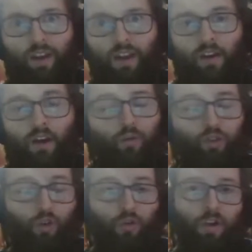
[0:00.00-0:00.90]
the end. Oh,
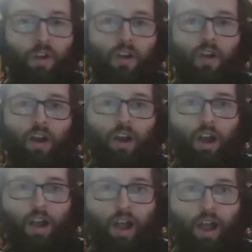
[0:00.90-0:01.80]
so
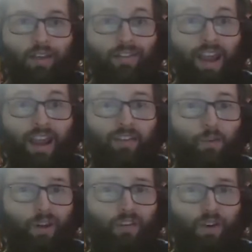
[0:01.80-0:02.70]
that's a
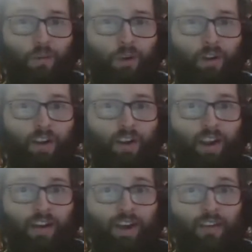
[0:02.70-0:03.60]
big summer.
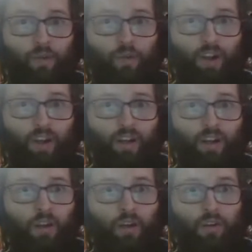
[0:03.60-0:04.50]
And next week,
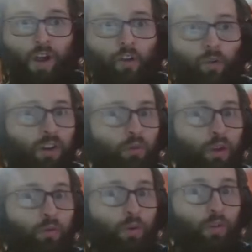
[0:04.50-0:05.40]
not only
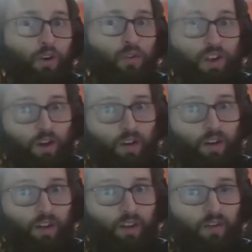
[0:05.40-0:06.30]
we review Karate
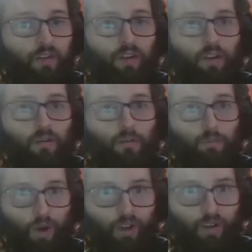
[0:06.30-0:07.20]
Kid,
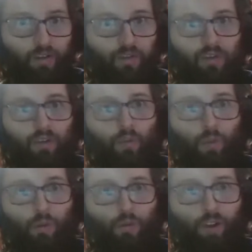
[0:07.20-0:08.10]
but
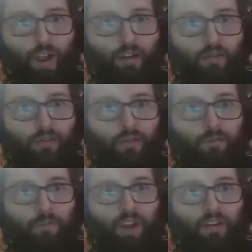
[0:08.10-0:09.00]
we will have
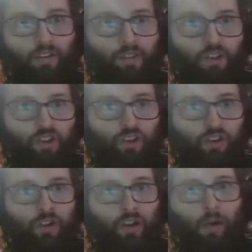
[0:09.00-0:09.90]
a
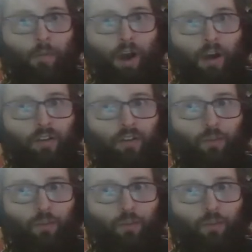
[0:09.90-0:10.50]
discussion about some